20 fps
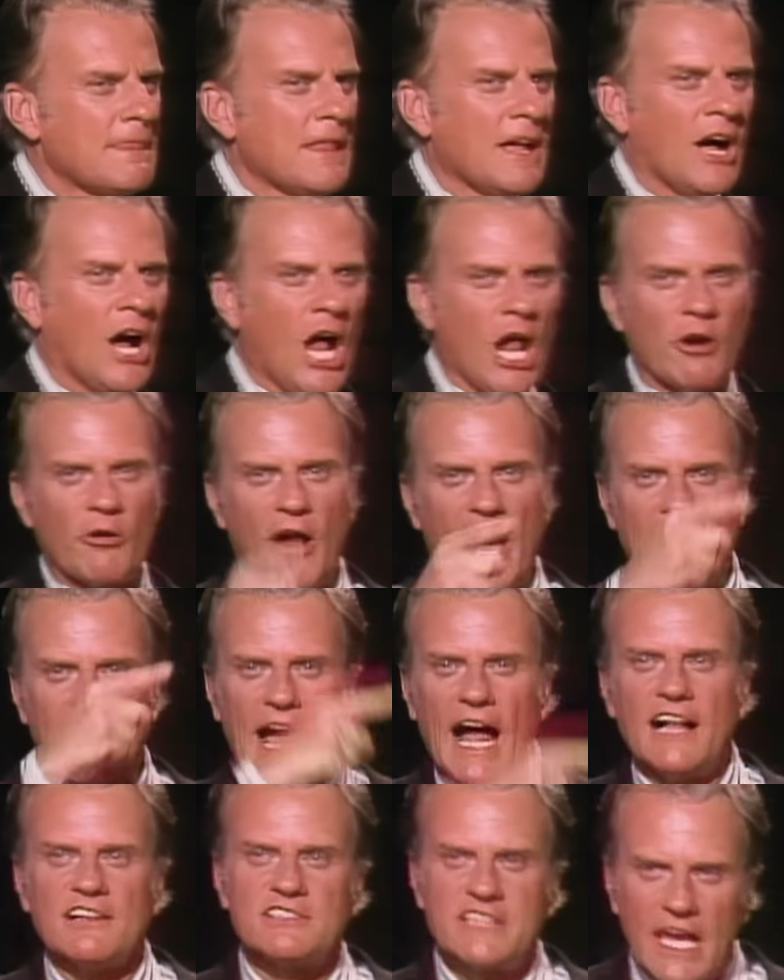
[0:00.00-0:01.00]
All right,
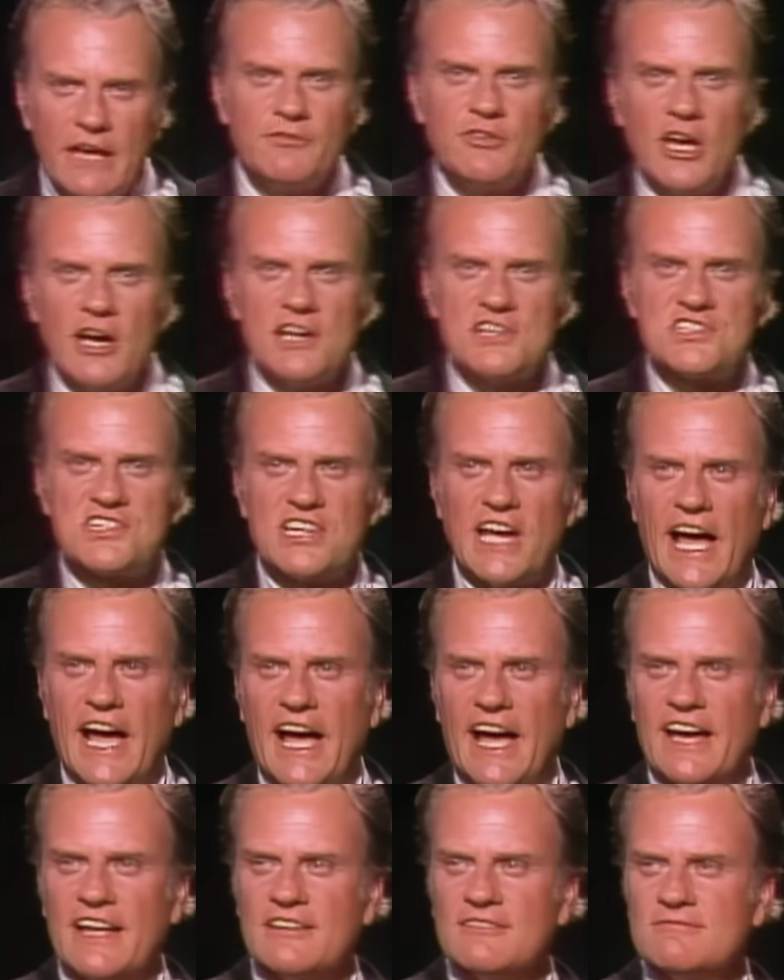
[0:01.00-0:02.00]
I'll give you a
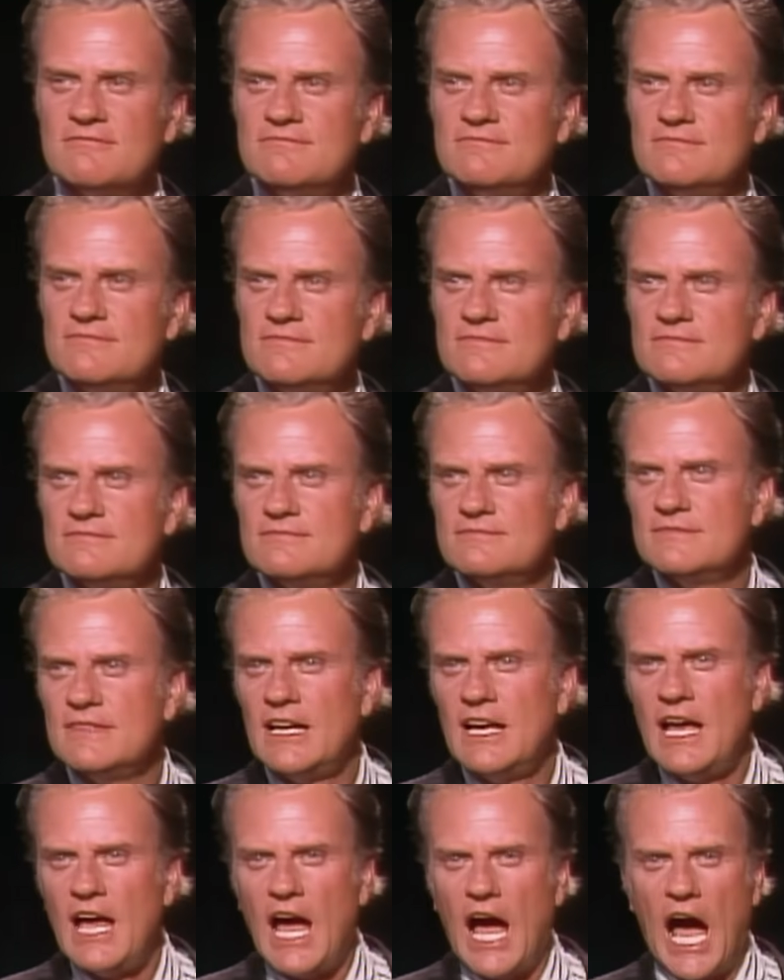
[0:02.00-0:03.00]
sign.
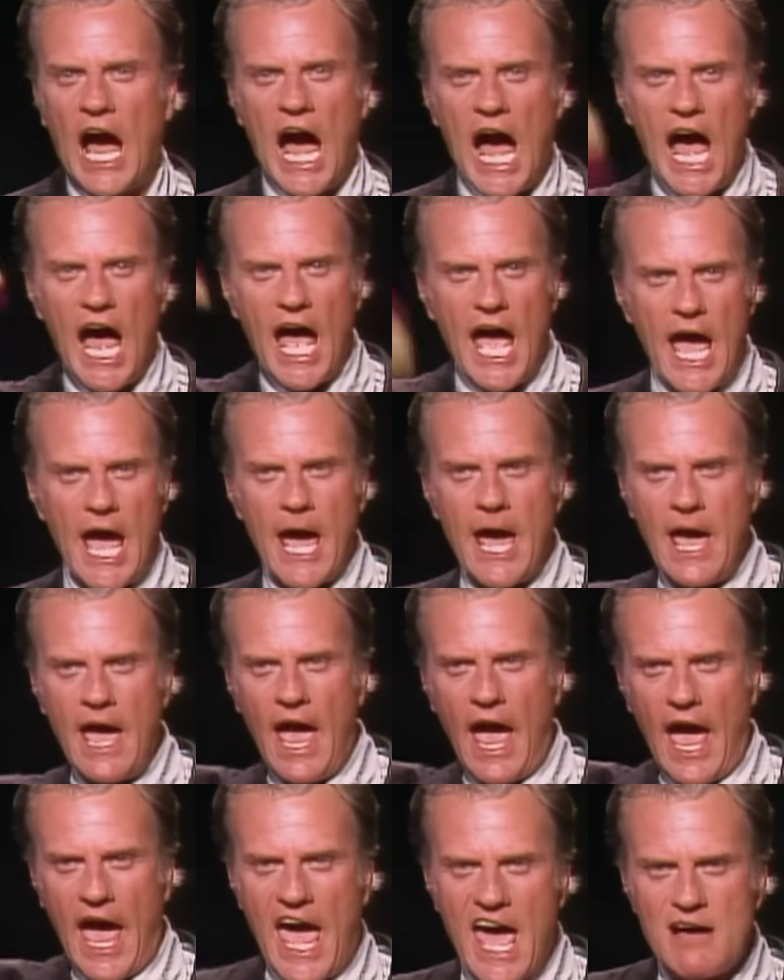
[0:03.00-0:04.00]
I
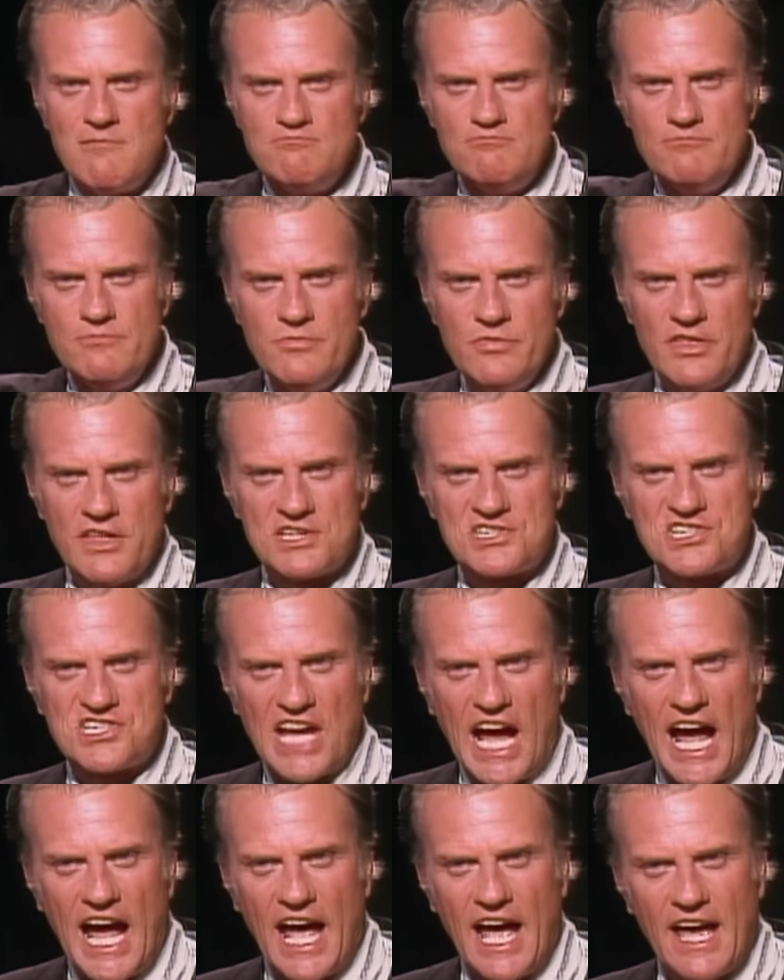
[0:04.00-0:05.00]
am the
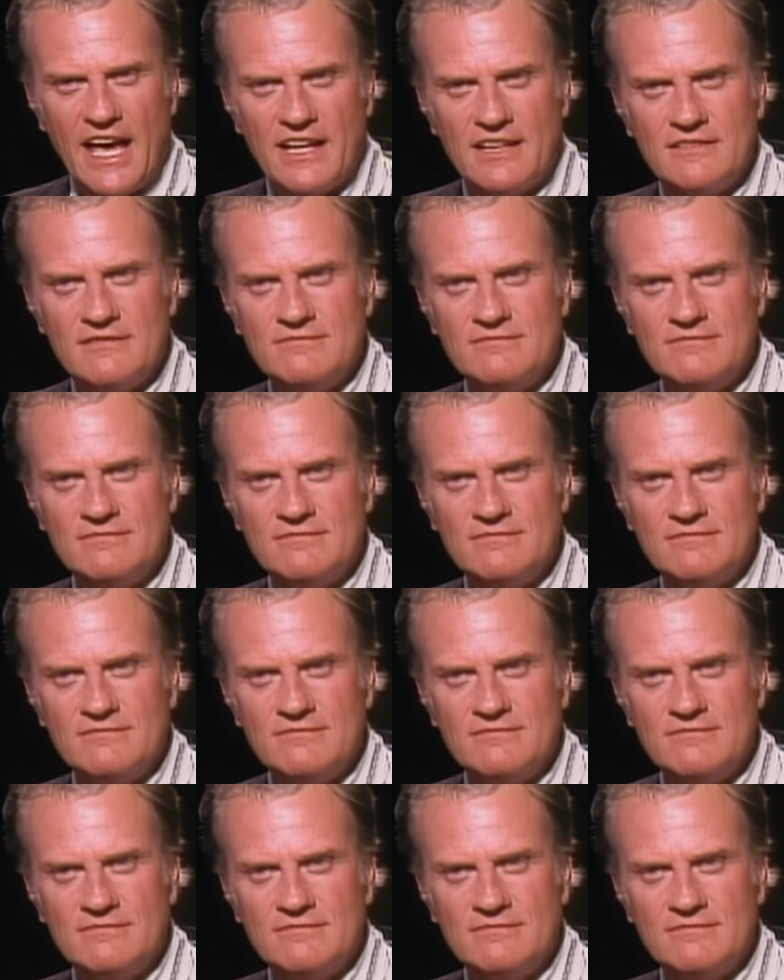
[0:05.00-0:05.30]
sign."